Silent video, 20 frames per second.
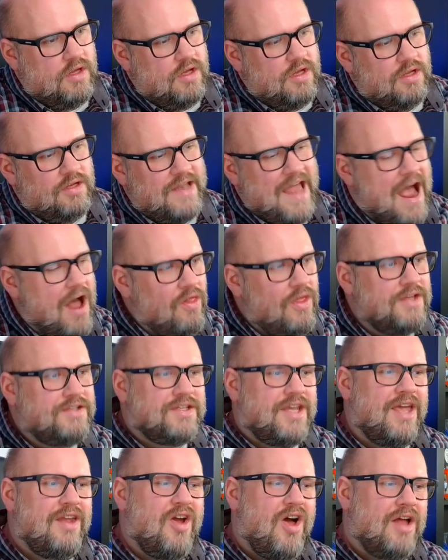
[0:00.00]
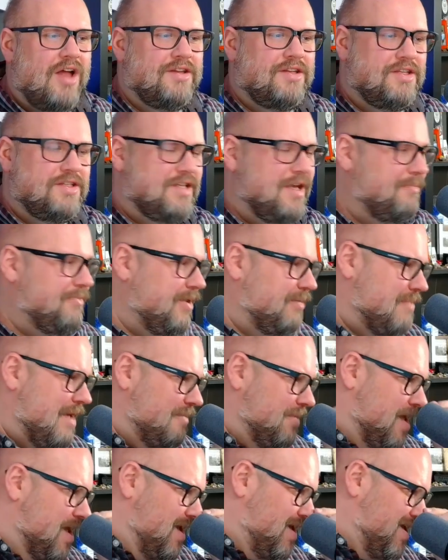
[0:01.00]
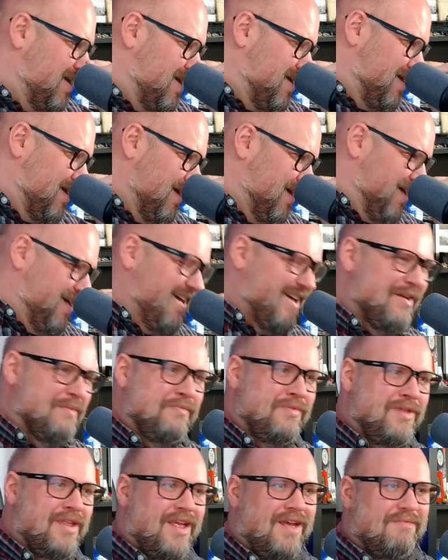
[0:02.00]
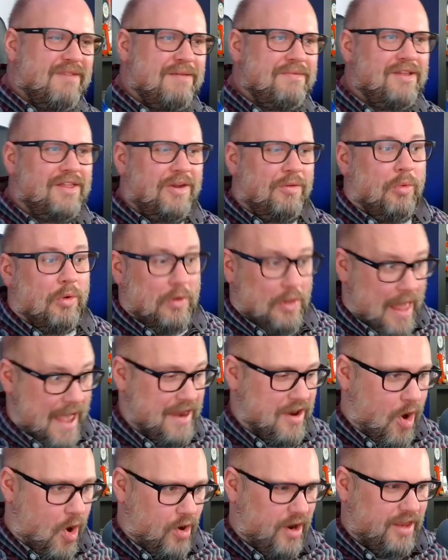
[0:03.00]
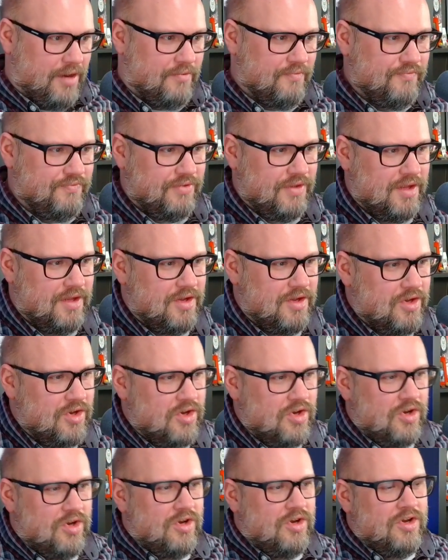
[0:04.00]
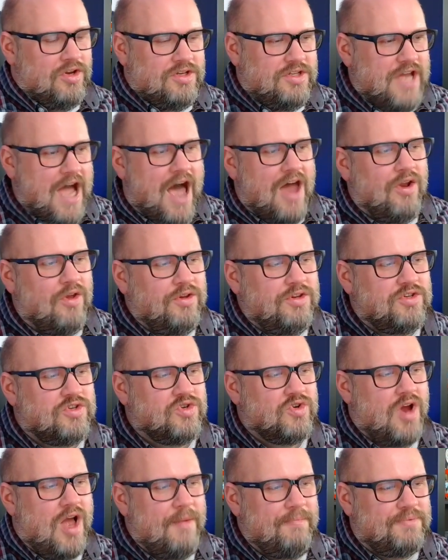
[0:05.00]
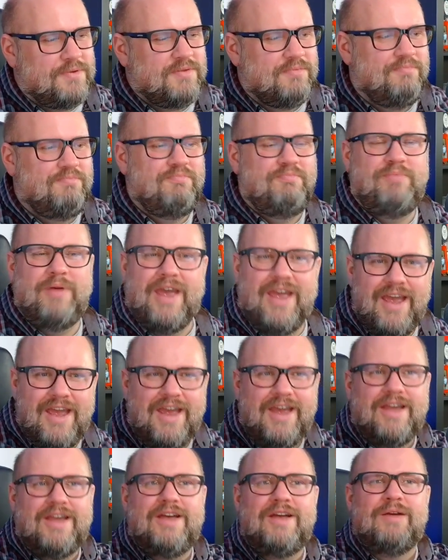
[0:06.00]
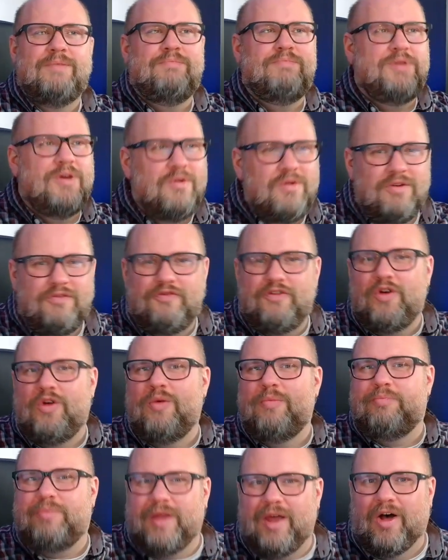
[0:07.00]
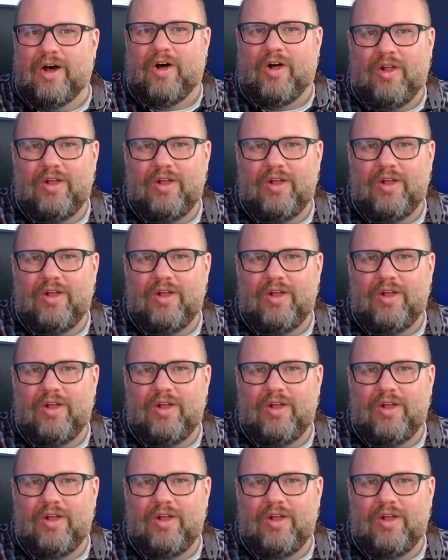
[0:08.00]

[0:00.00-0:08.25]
Now let's get on to something maybe a little more lighthearted. Donald Trump's big, beautiful bill.